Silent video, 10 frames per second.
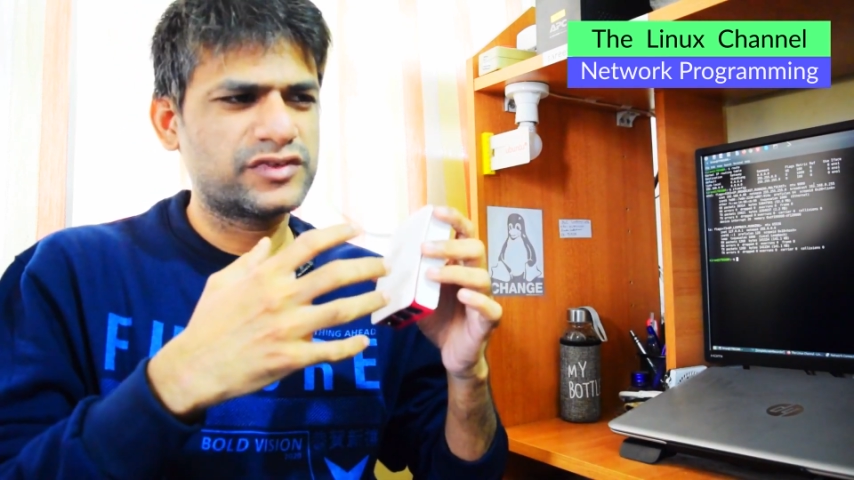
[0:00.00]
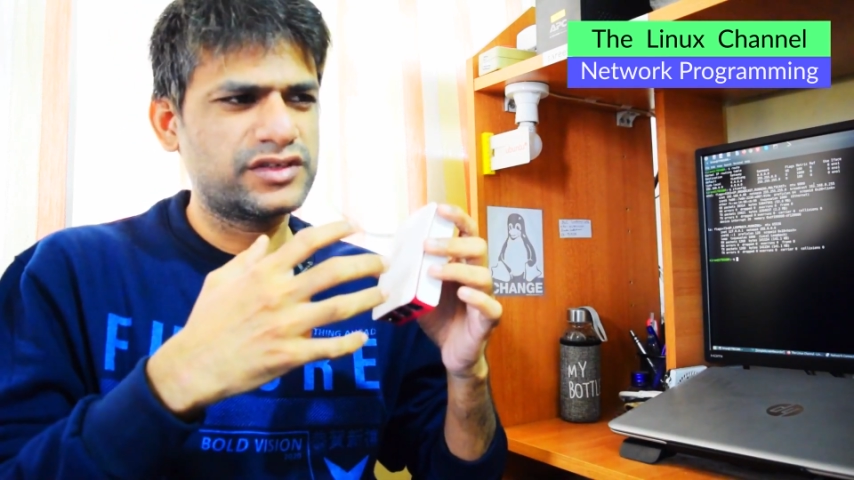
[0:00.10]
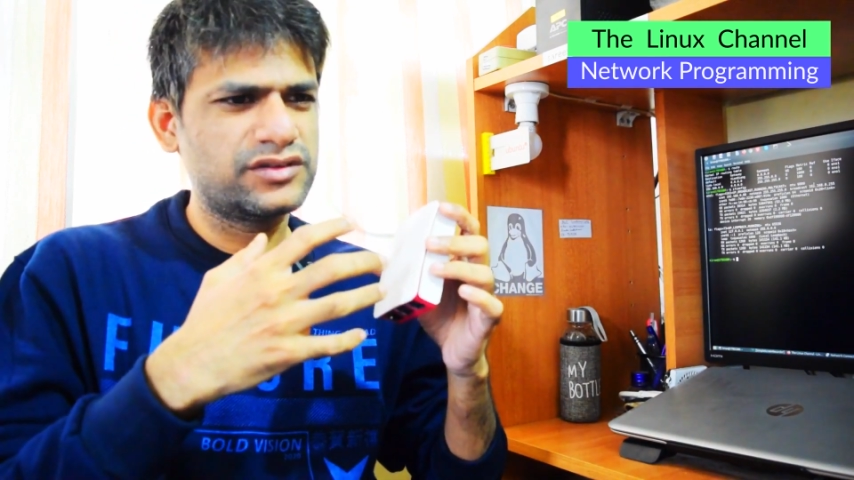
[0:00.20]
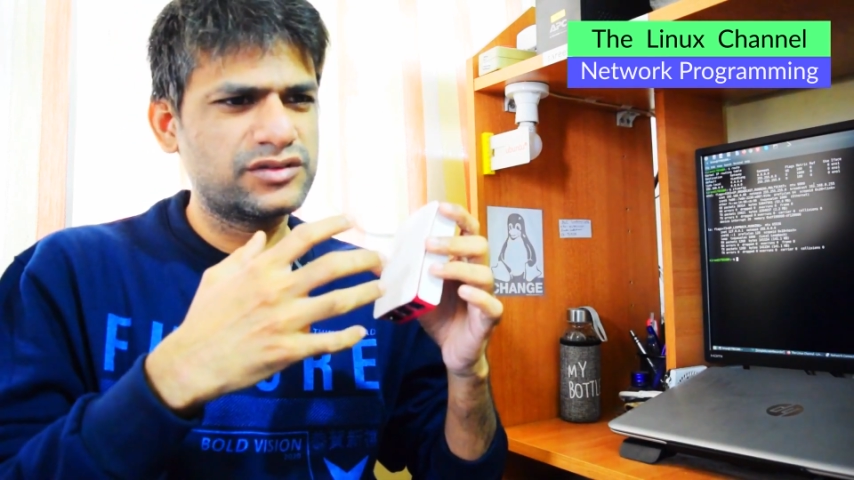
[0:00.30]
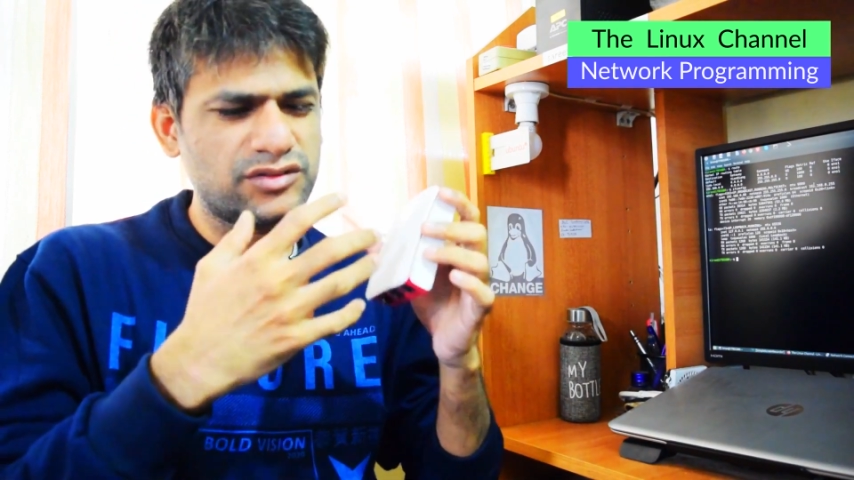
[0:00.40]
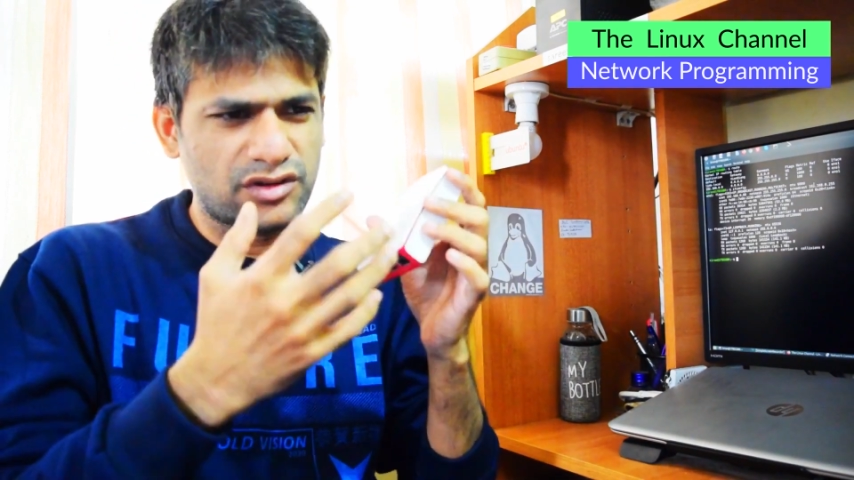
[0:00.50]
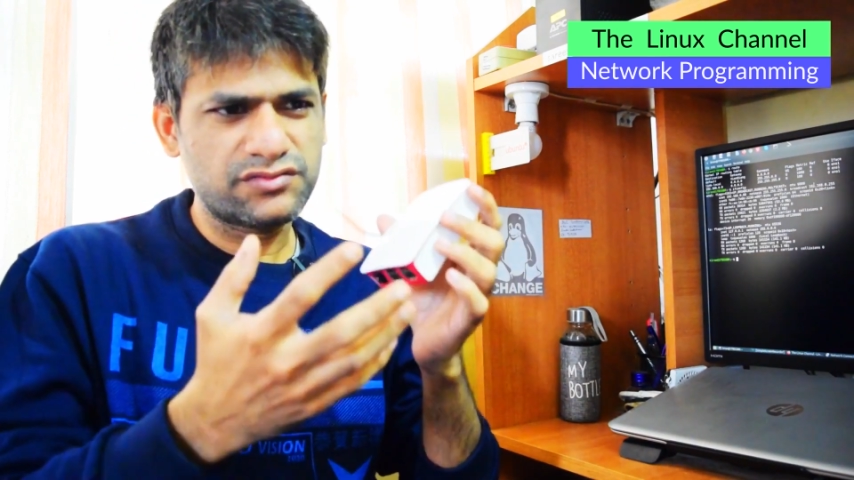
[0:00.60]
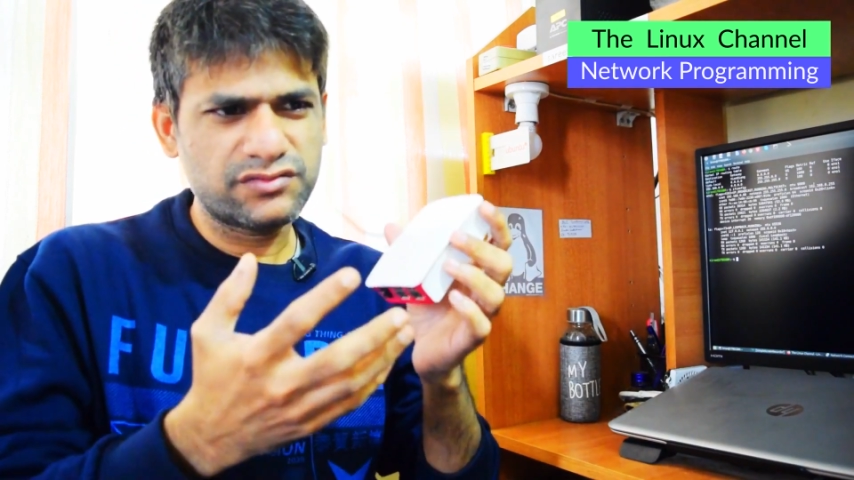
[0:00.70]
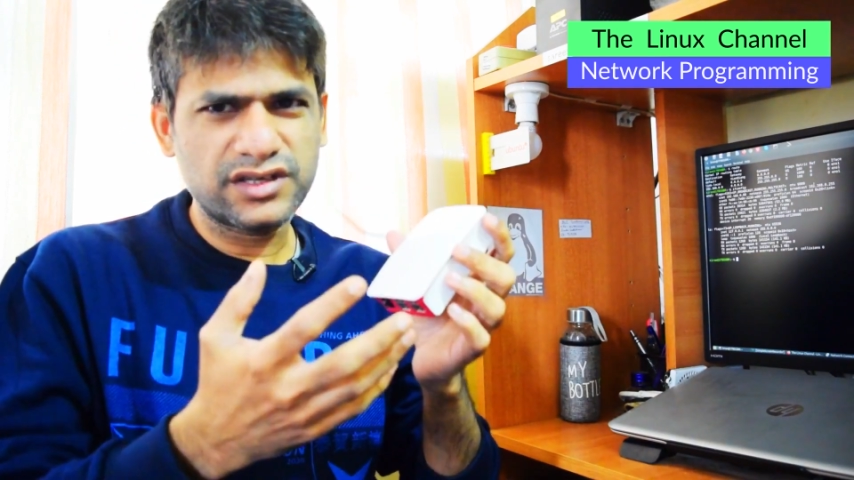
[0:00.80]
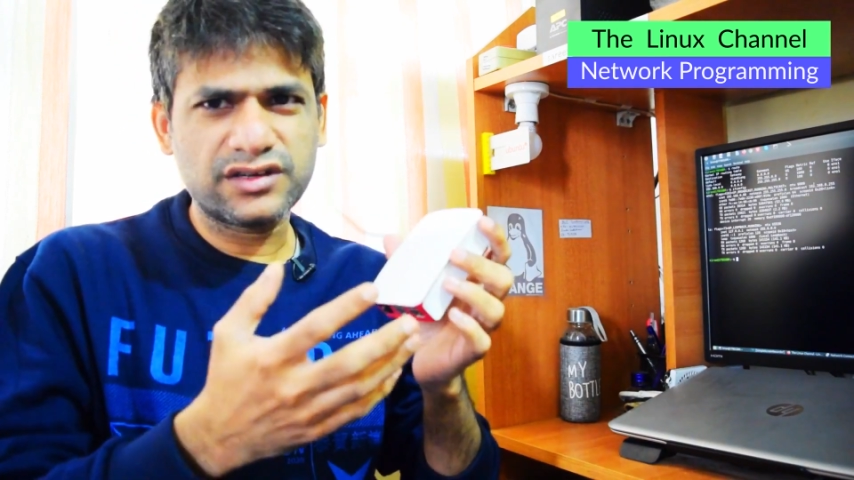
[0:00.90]
you know
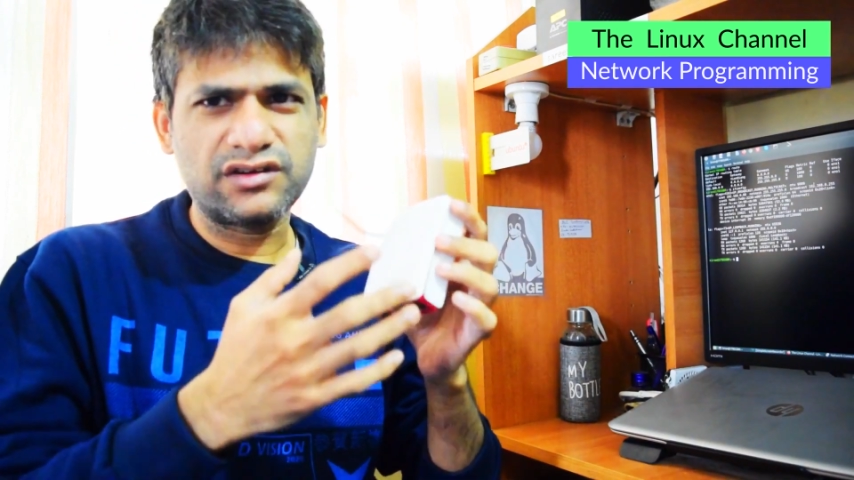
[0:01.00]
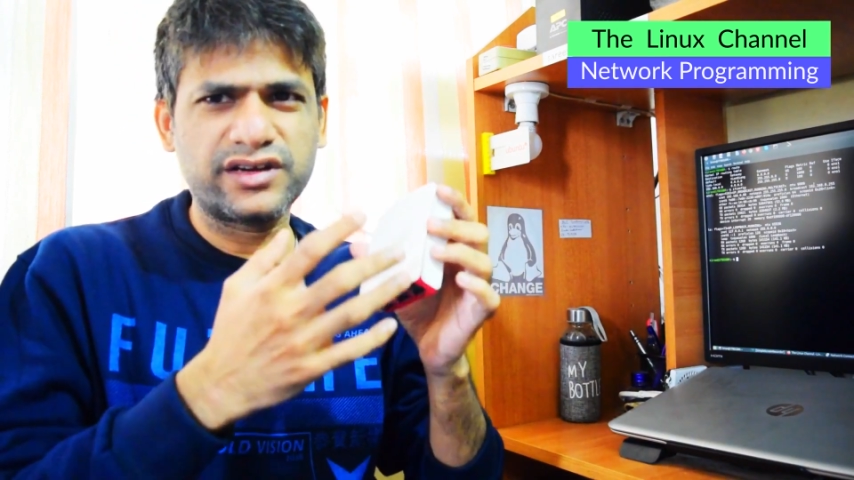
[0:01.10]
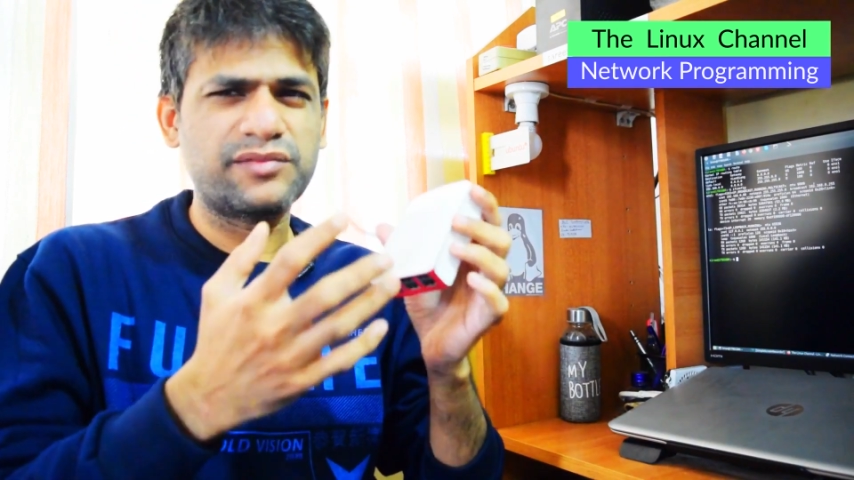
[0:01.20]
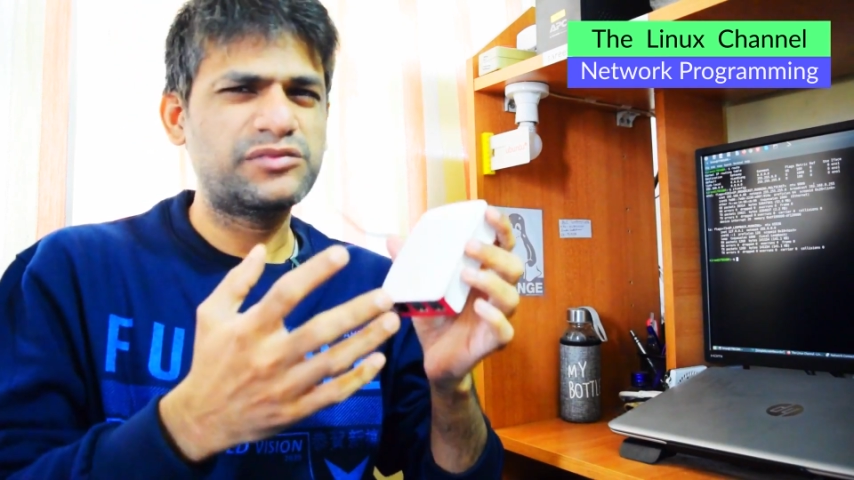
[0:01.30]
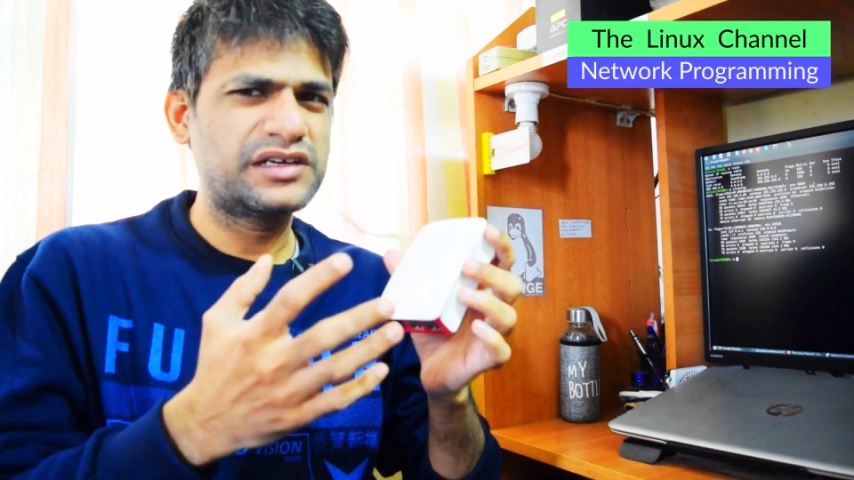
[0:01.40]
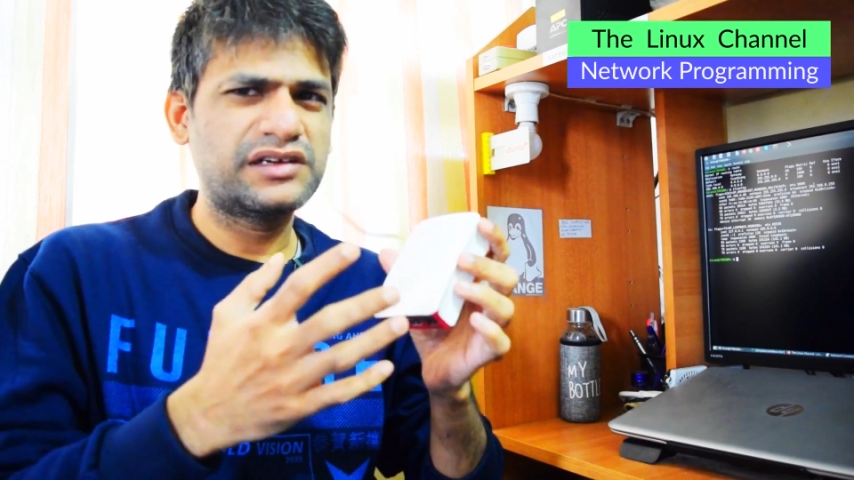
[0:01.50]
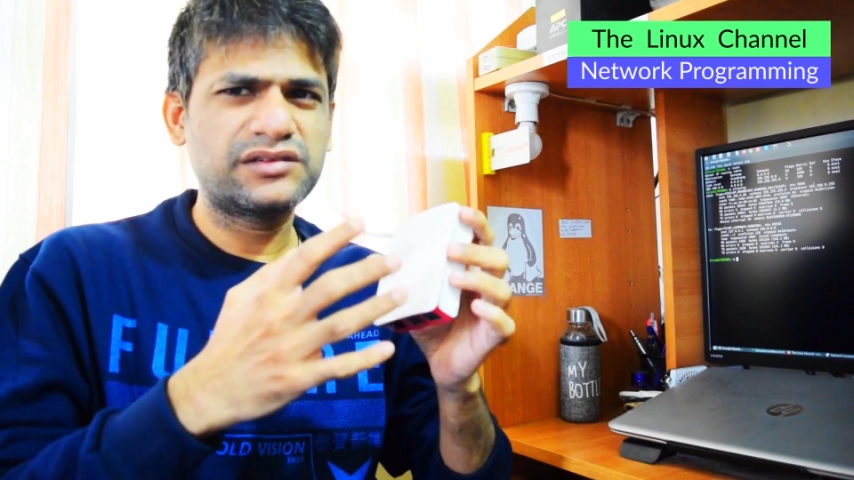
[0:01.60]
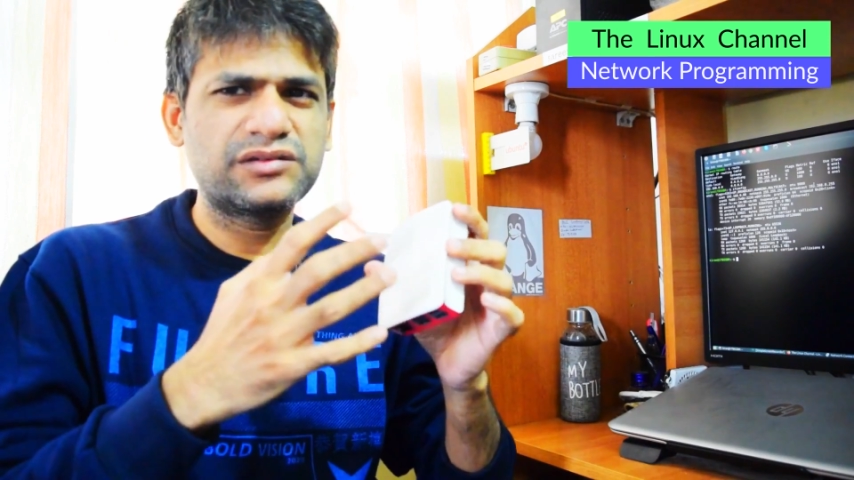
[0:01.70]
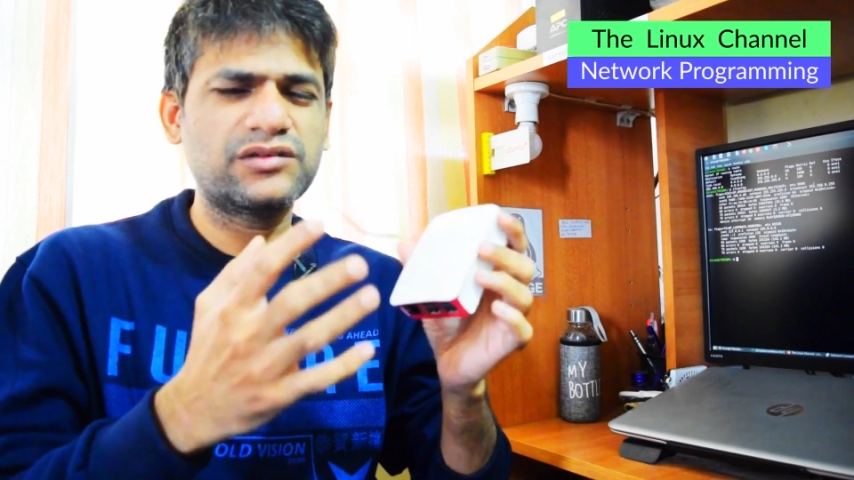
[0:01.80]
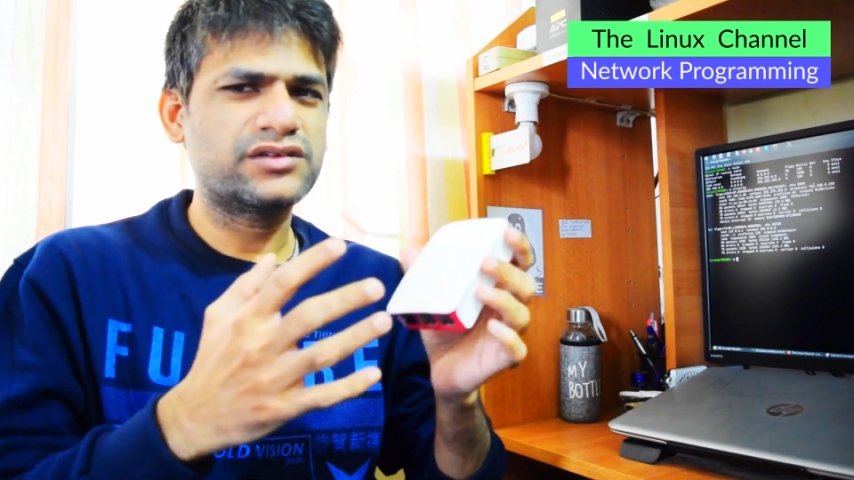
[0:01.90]
software or
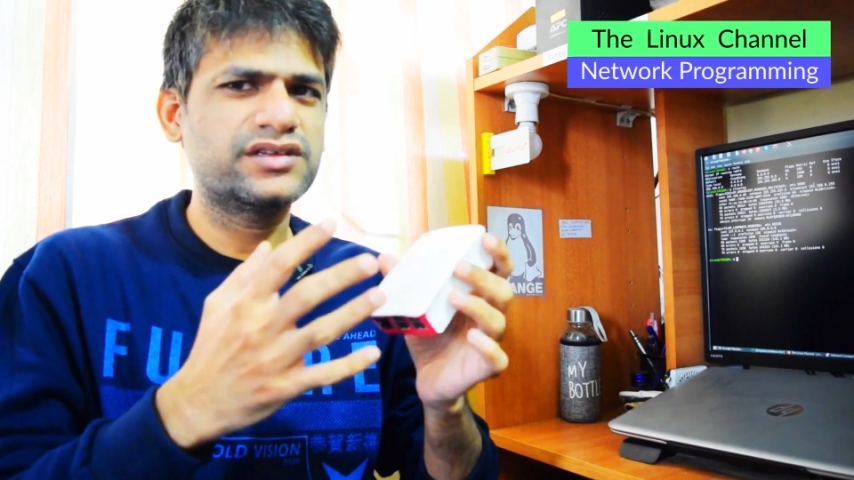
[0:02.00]
application or